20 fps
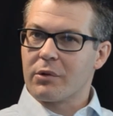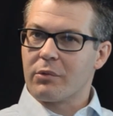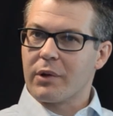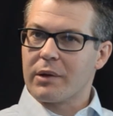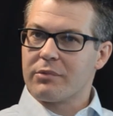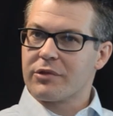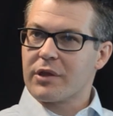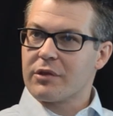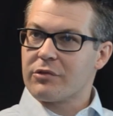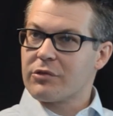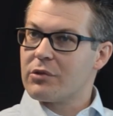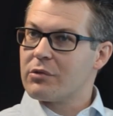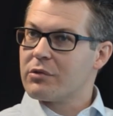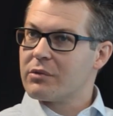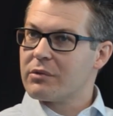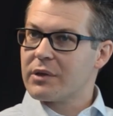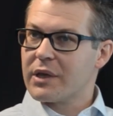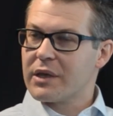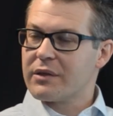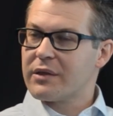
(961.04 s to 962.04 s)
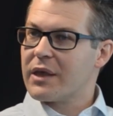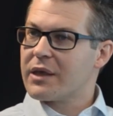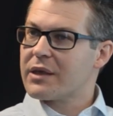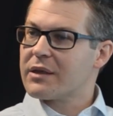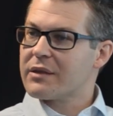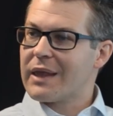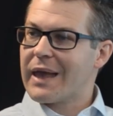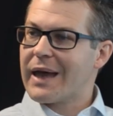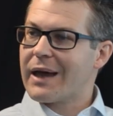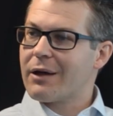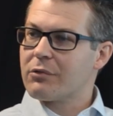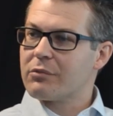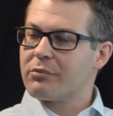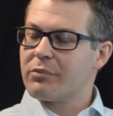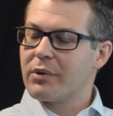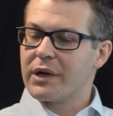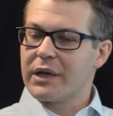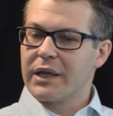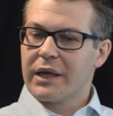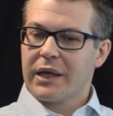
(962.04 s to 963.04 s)
websites do get taken down,
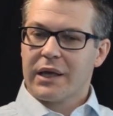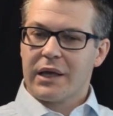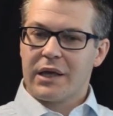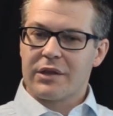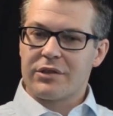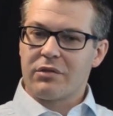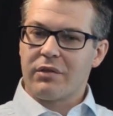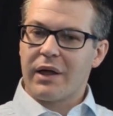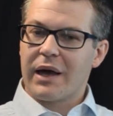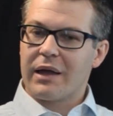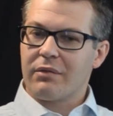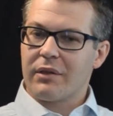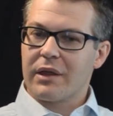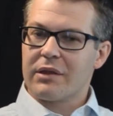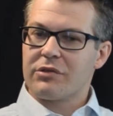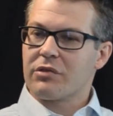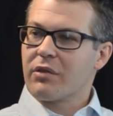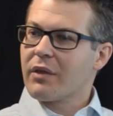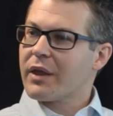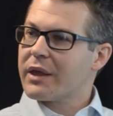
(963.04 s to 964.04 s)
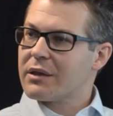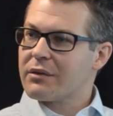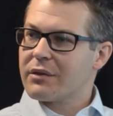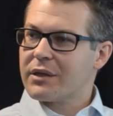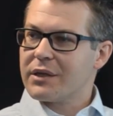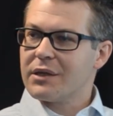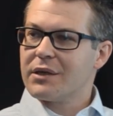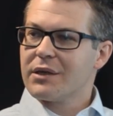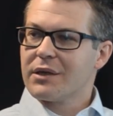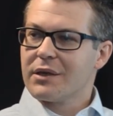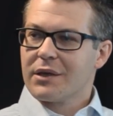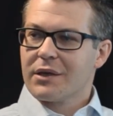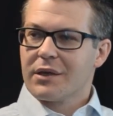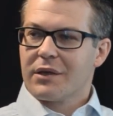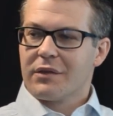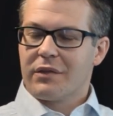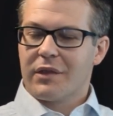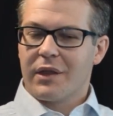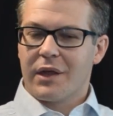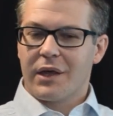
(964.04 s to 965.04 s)
but it's a lot less likely
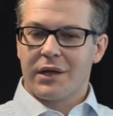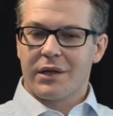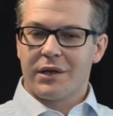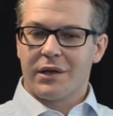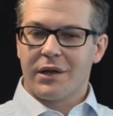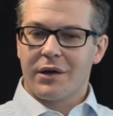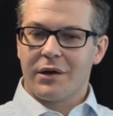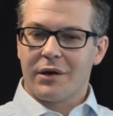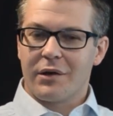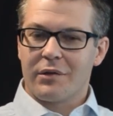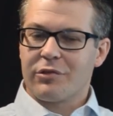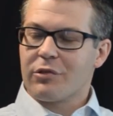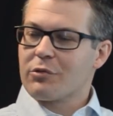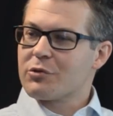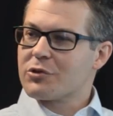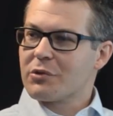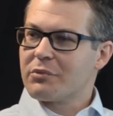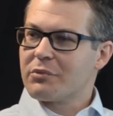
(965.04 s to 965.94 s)
than social